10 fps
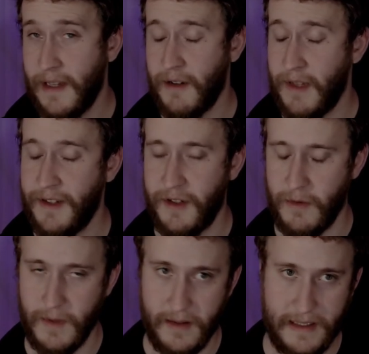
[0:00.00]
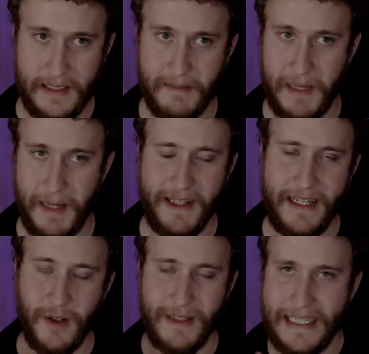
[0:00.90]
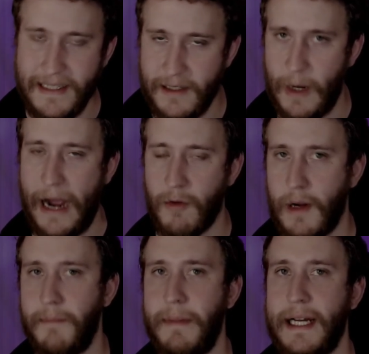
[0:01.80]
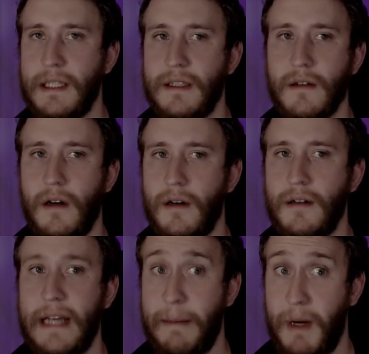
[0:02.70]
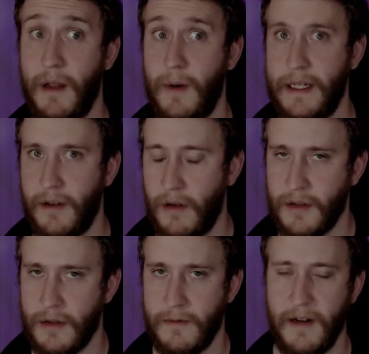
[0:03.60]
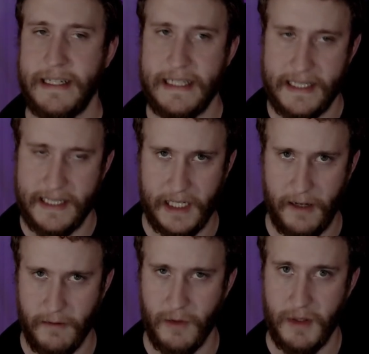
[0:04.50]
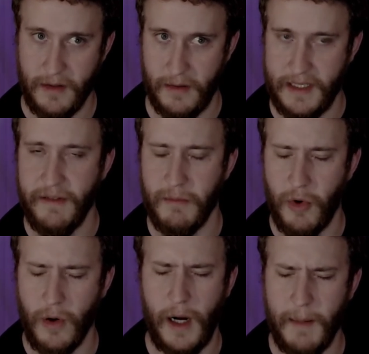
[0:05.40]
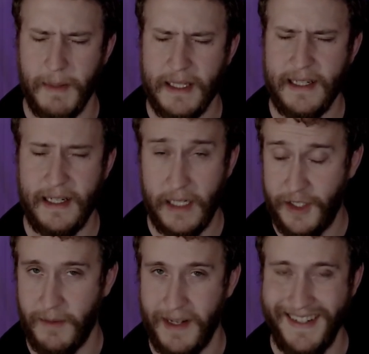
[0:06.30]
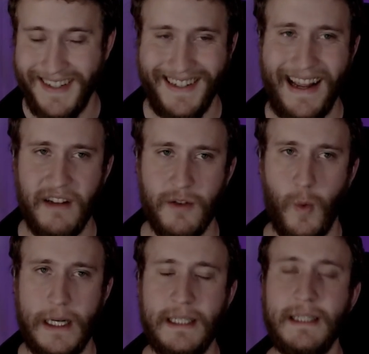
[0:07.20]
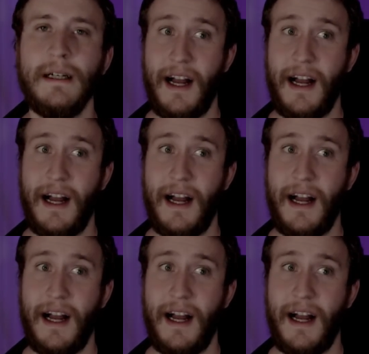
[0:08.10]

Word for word: that they should really, maybe they don't need to outright ban this card. And by the way, it's also very discoverable, so it's even more common than that, I should mention as well.